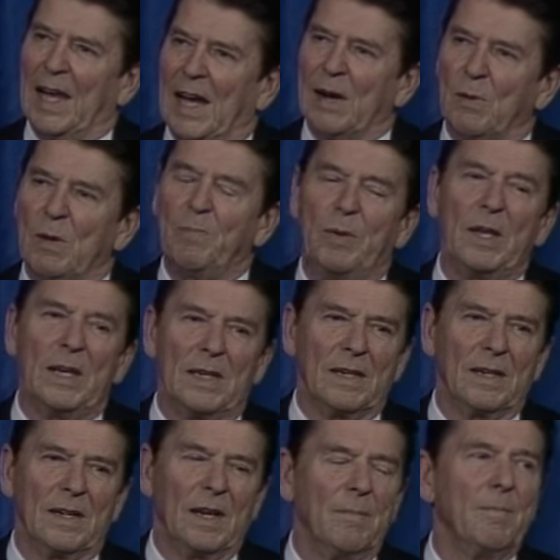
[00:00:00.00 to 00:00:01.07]
I repeat,
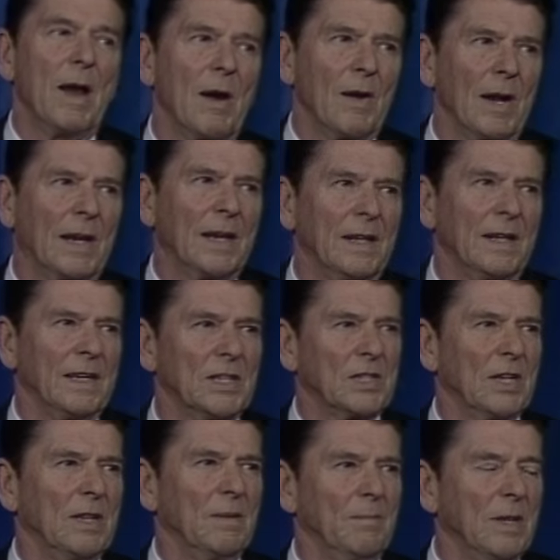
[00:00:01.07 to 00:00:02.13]
America is
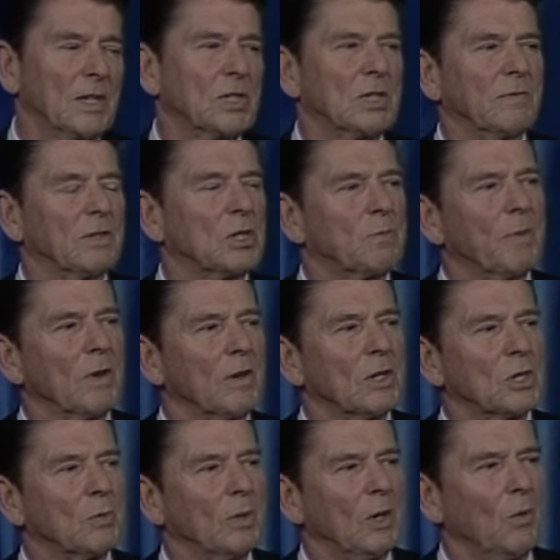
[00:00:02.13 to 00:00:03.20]
in the midst of a
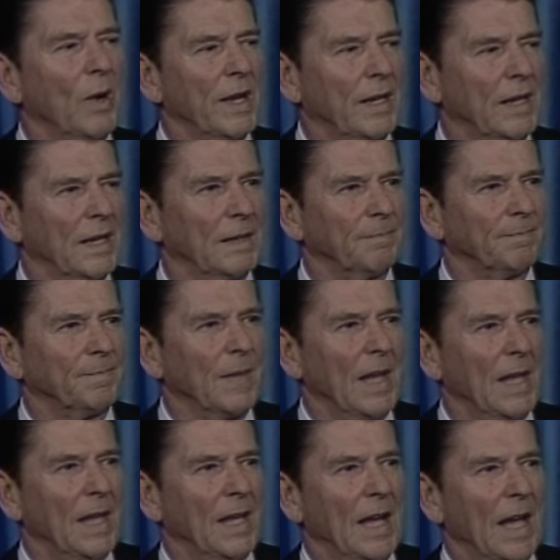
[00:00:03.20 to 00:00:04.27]
spiritual awakening
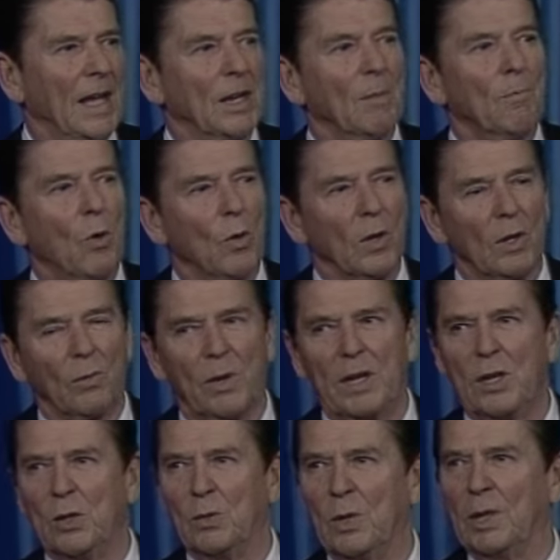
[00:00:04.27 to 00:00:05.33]
and a moral
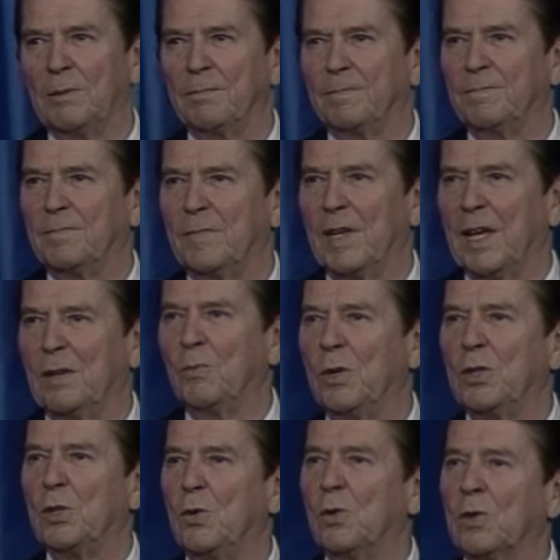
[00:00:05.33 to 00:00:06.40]
renewal, and
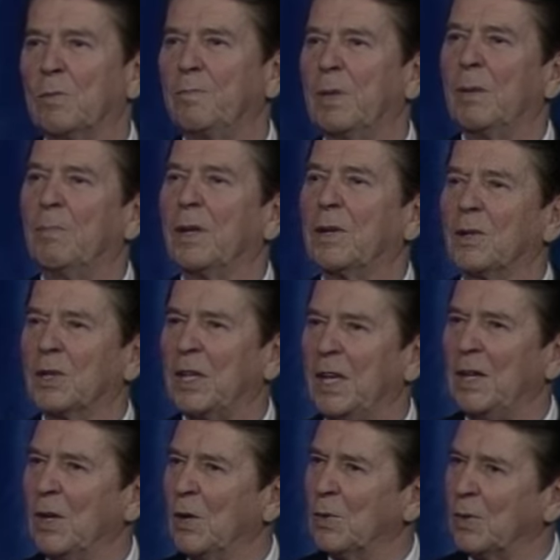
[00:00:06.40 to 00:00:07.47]
with your biblical
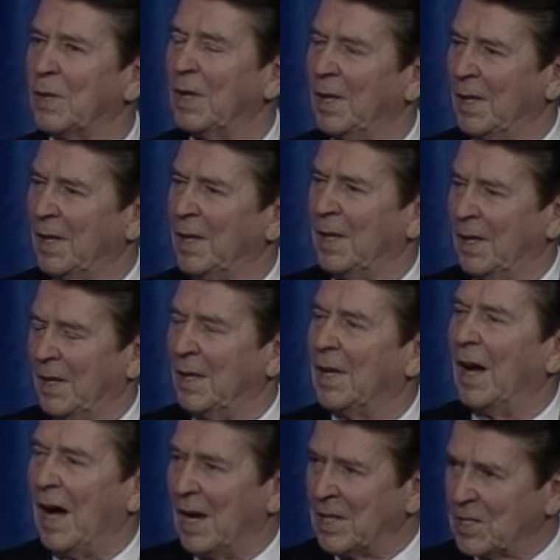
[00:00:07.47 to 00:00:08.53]
keynote,
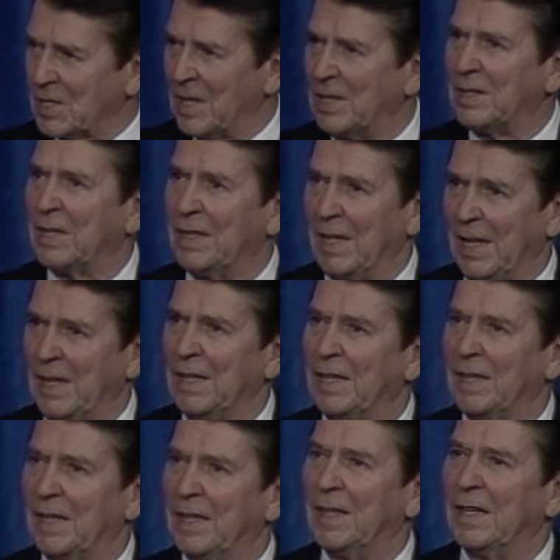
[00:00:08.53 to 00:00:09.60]
I say today,
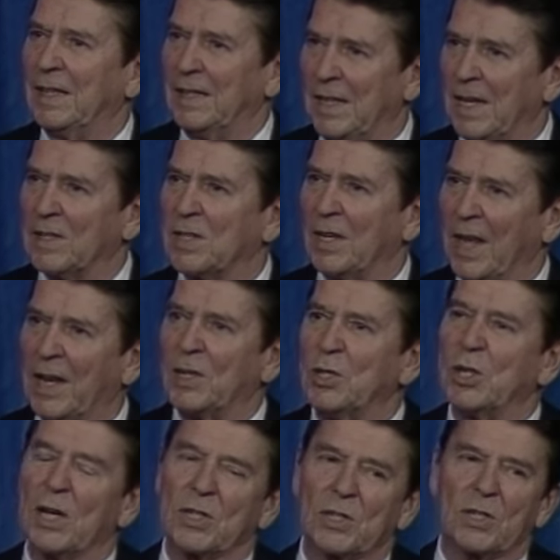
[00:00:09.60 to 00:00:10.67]
yes, let
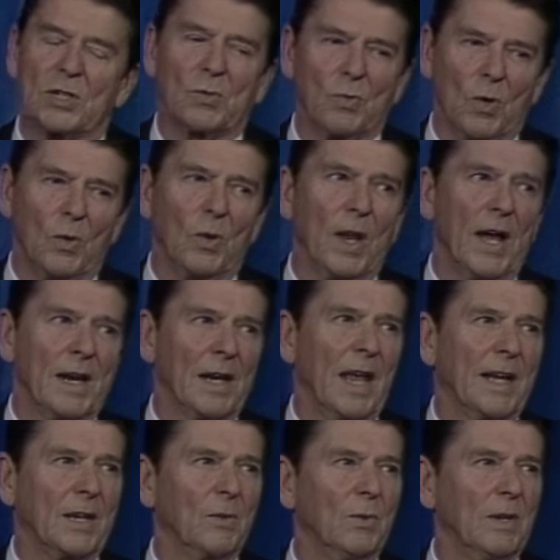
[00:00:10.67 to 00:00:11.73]
justice roll on
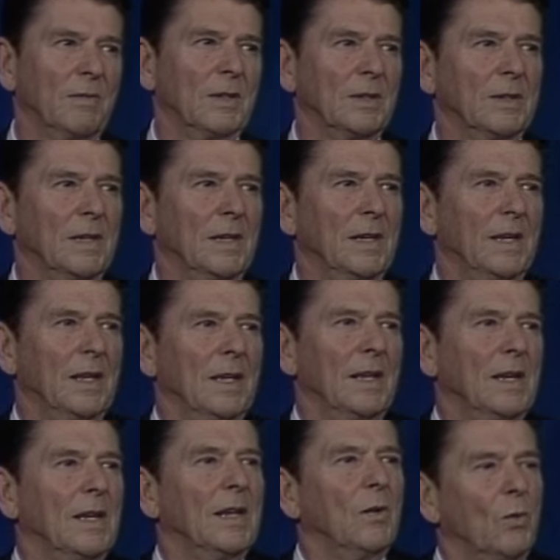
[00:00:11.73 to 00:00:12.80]
like a river,
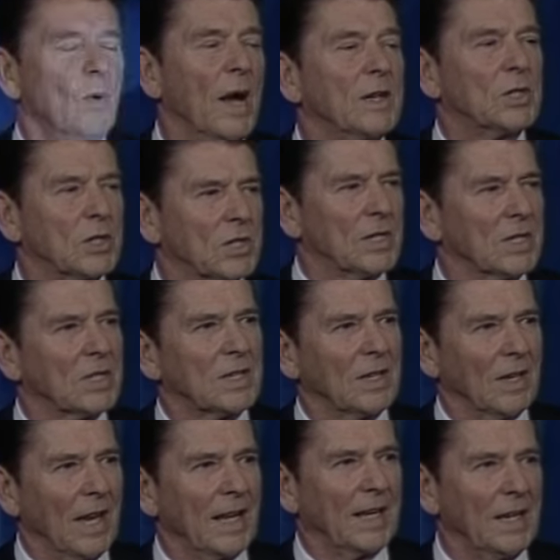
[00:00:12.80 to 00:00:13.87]
righteousness
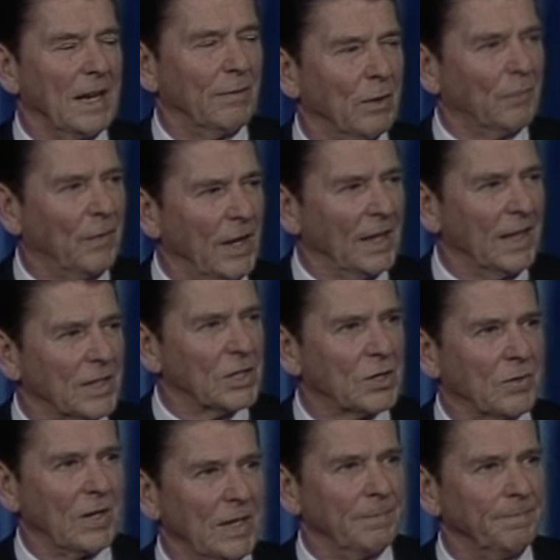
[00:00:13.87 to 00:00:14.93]
like a never-failing
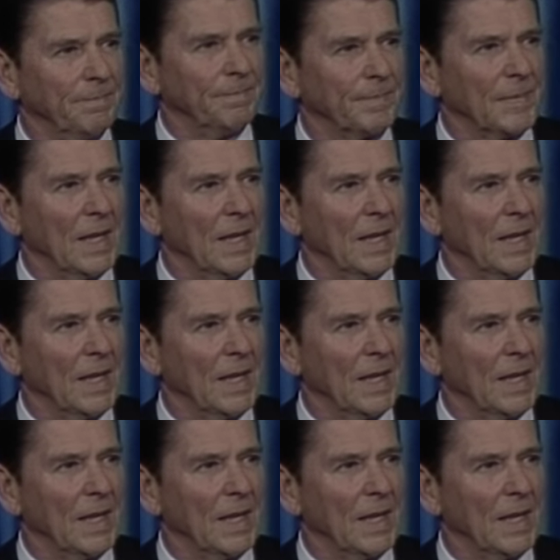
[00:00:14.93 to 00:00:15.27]
stream.